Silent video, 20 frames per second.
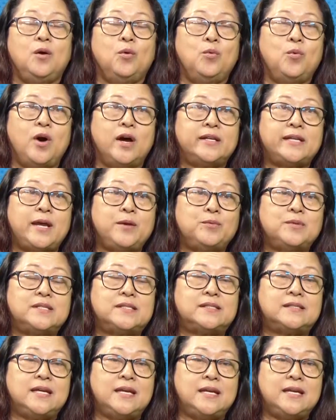What I would
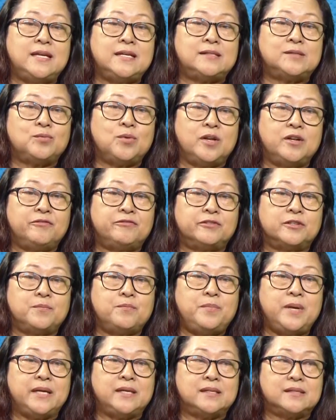say is one of our
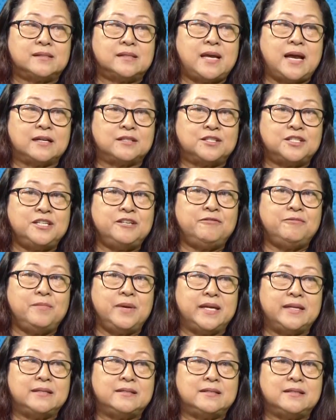biggest
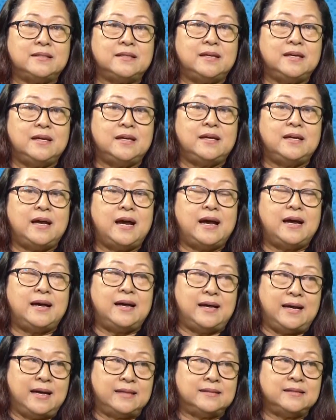achievement
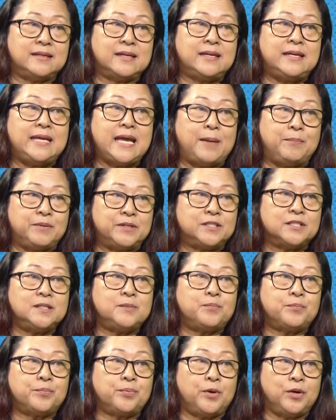at the
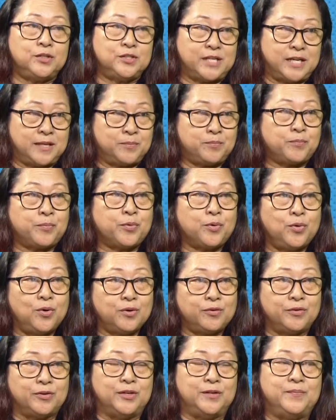Capital Project
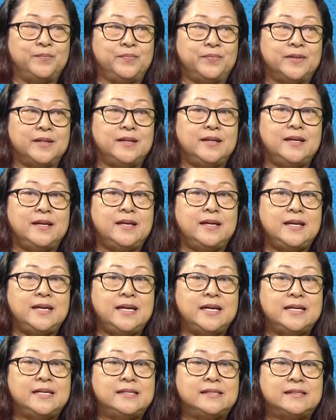Program
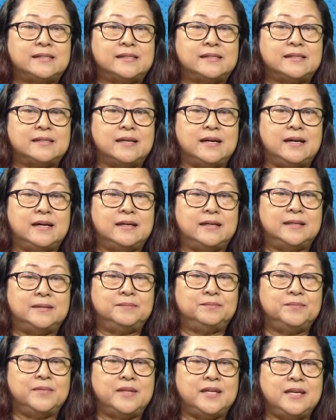is
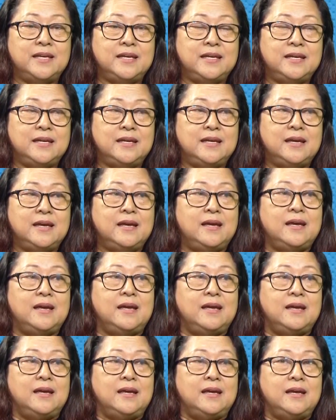the
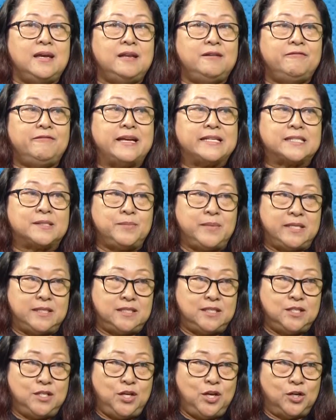
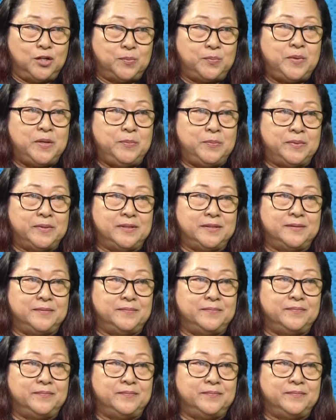investment in young people.